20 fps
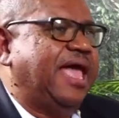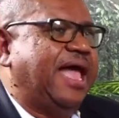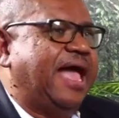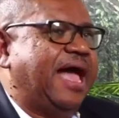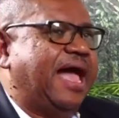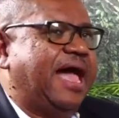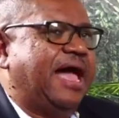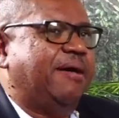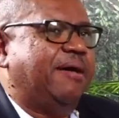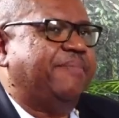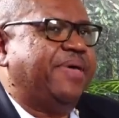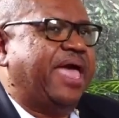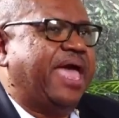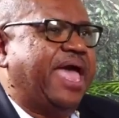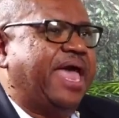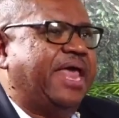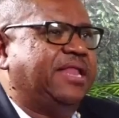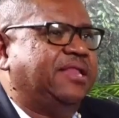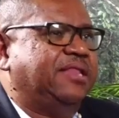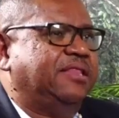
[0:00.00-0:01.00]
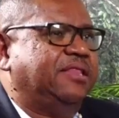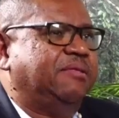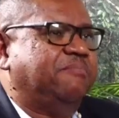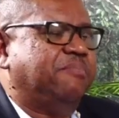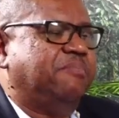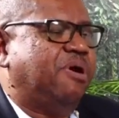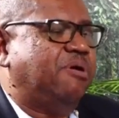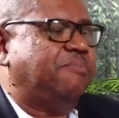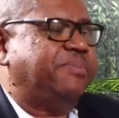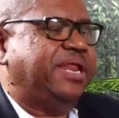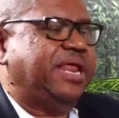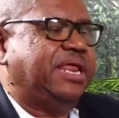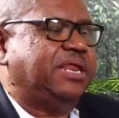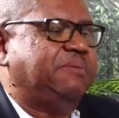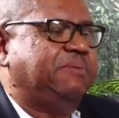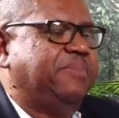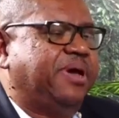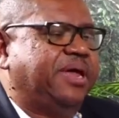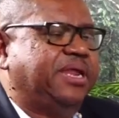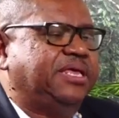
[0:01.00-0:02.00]
And the moment
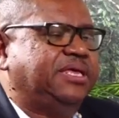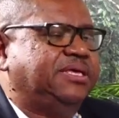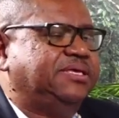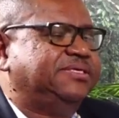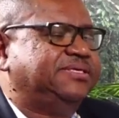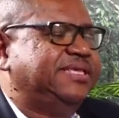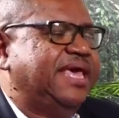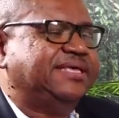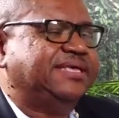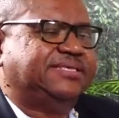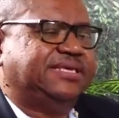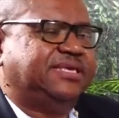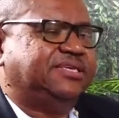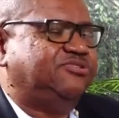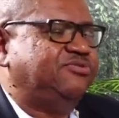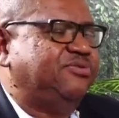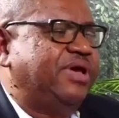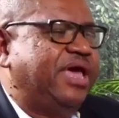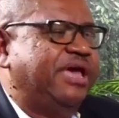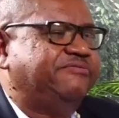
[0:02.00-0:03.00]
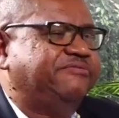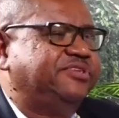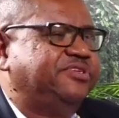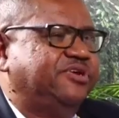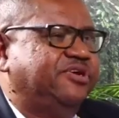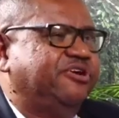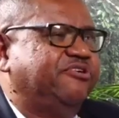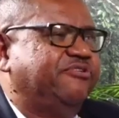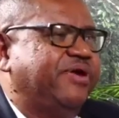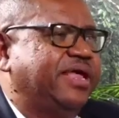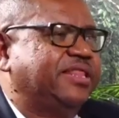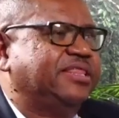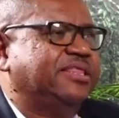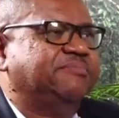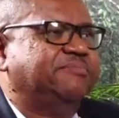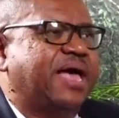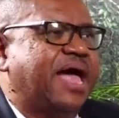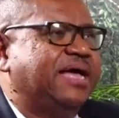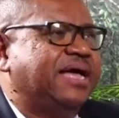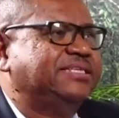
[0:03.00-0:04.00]
anybody says it, you have to correct
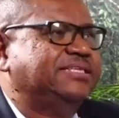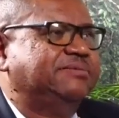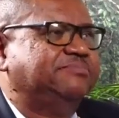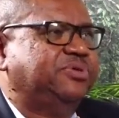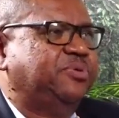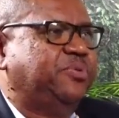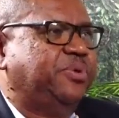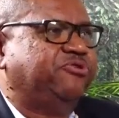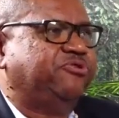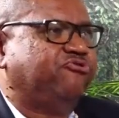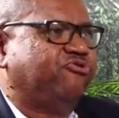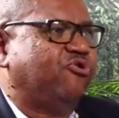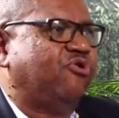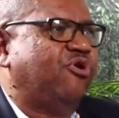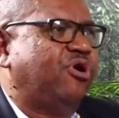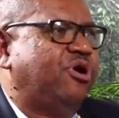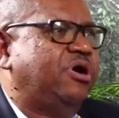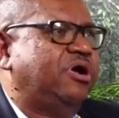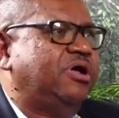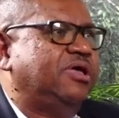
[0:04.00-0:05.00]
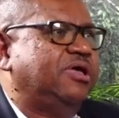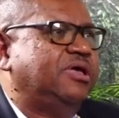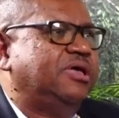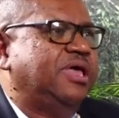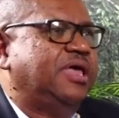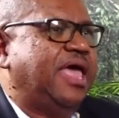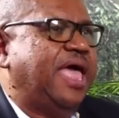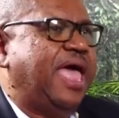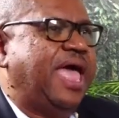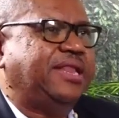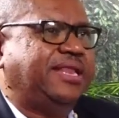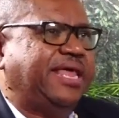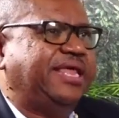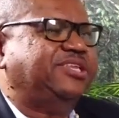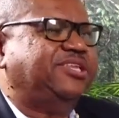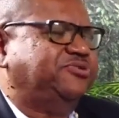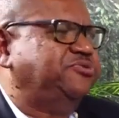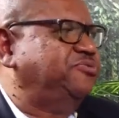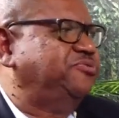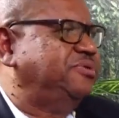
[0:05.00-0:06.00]
them, ask them to withdraw. And they
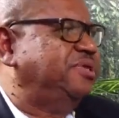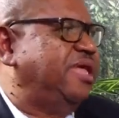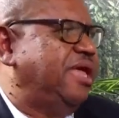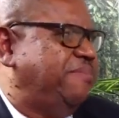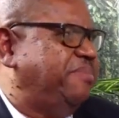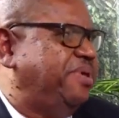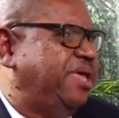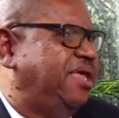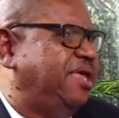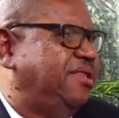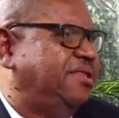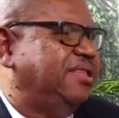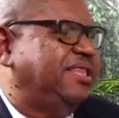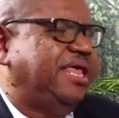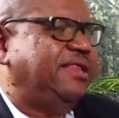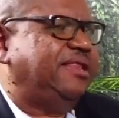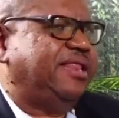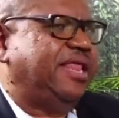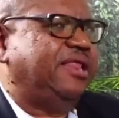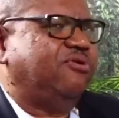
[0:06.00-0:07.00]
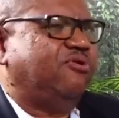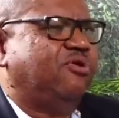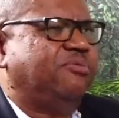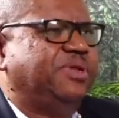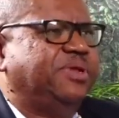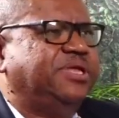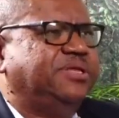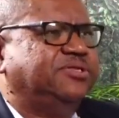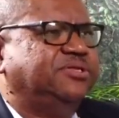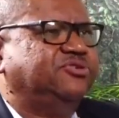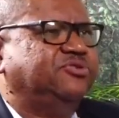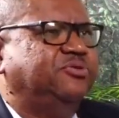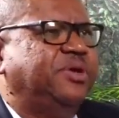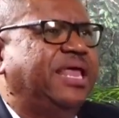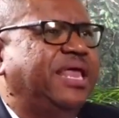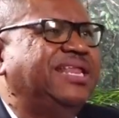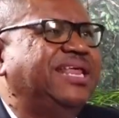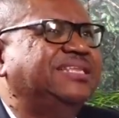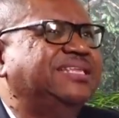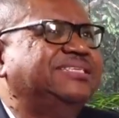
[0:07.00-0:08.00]
do. I mean, they normally do.
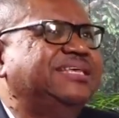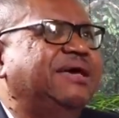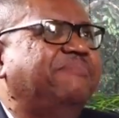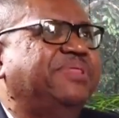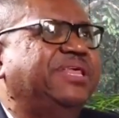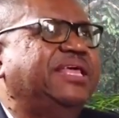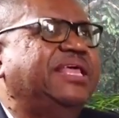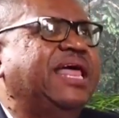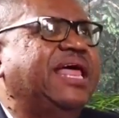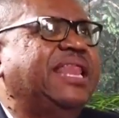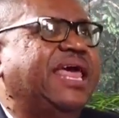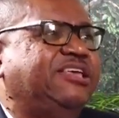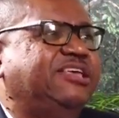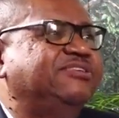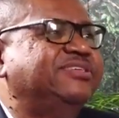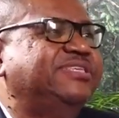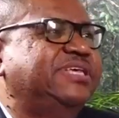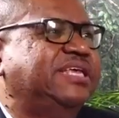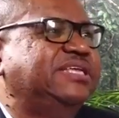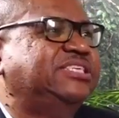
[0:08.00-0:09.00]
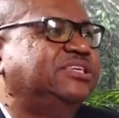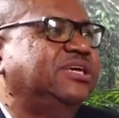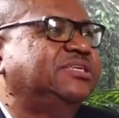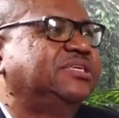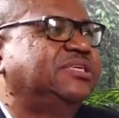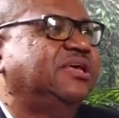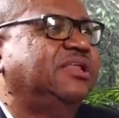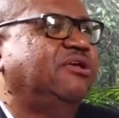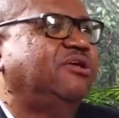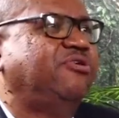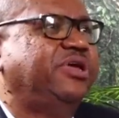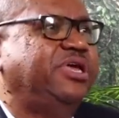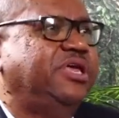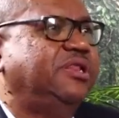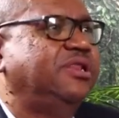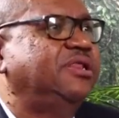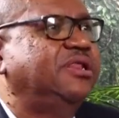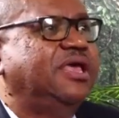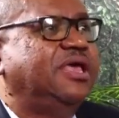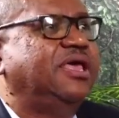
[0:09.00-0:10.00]
And then something, like you said, is just
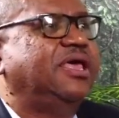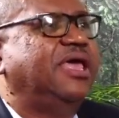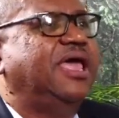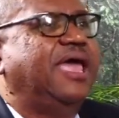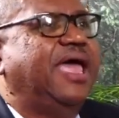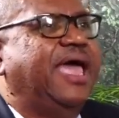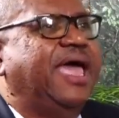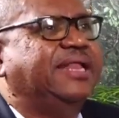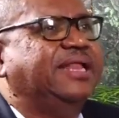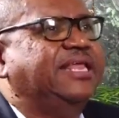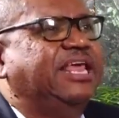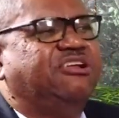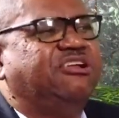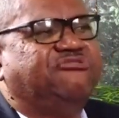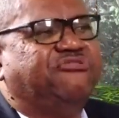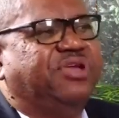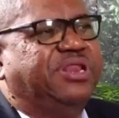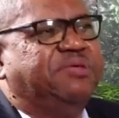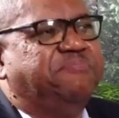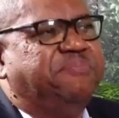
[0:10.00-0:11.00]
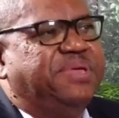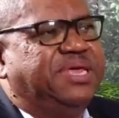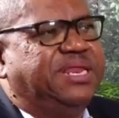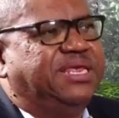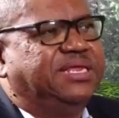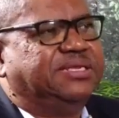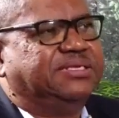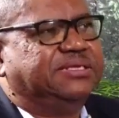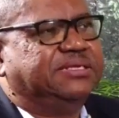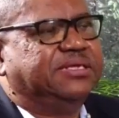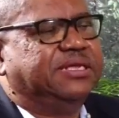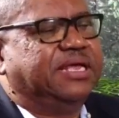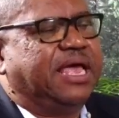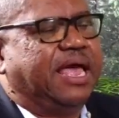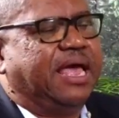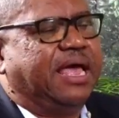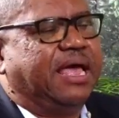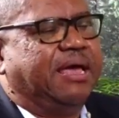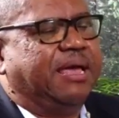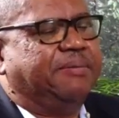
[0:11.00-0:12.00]
colloquial, and they don't really mean it.
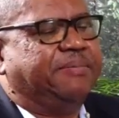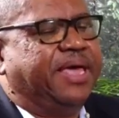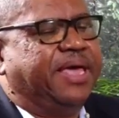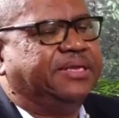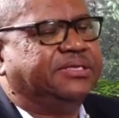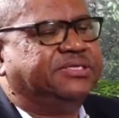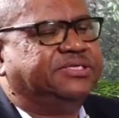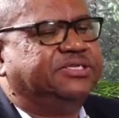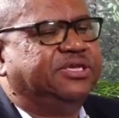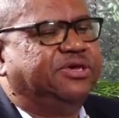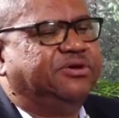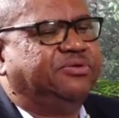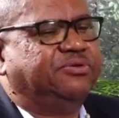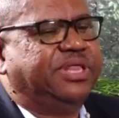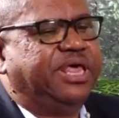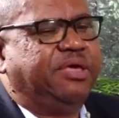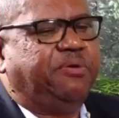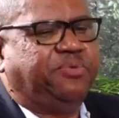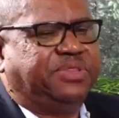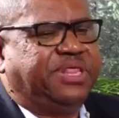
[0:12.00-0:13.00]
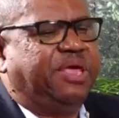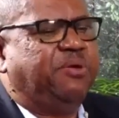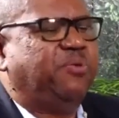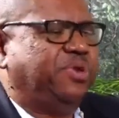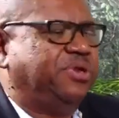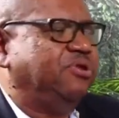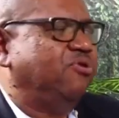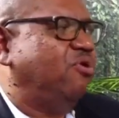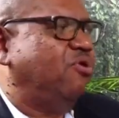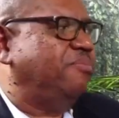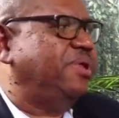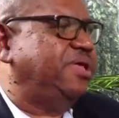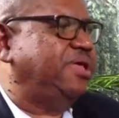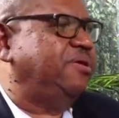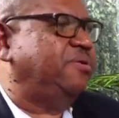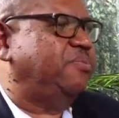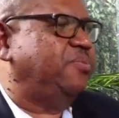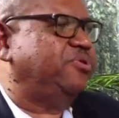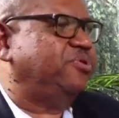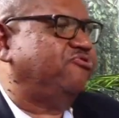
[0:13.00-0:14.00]
And so they would
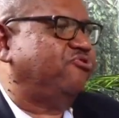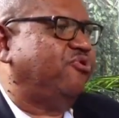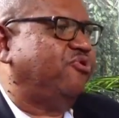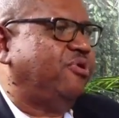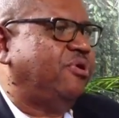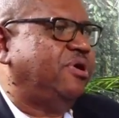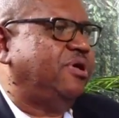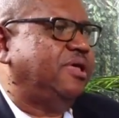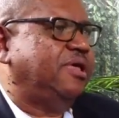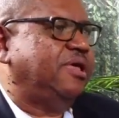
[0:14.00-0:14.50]
normally withdraw.